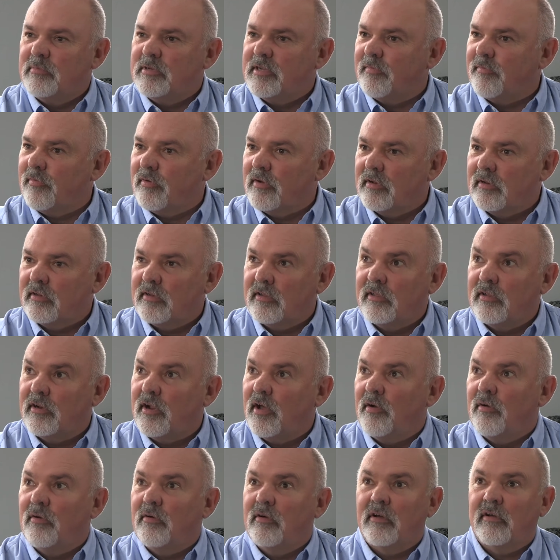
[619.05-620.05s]
different,
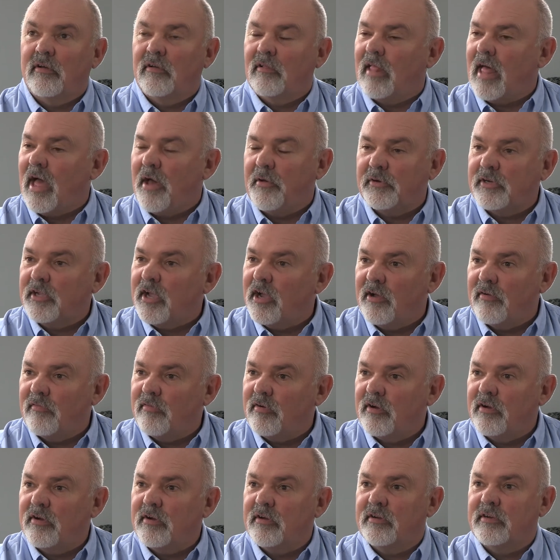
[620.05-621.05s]
cloud
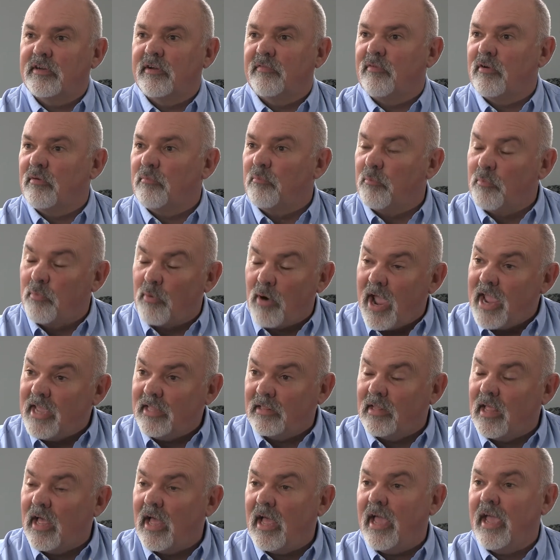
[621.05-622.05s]
cover, different
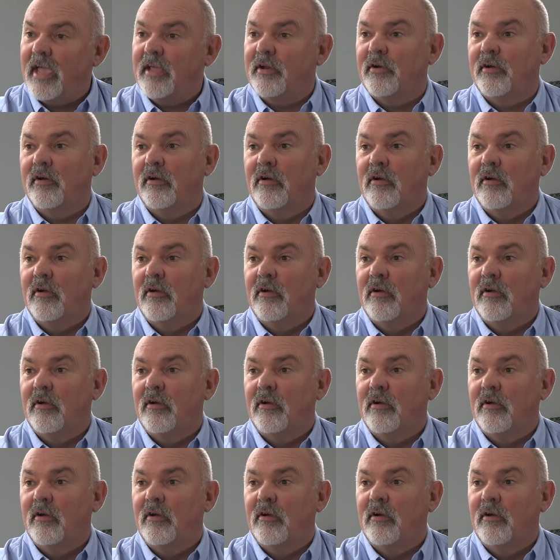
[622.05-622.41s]
bright light or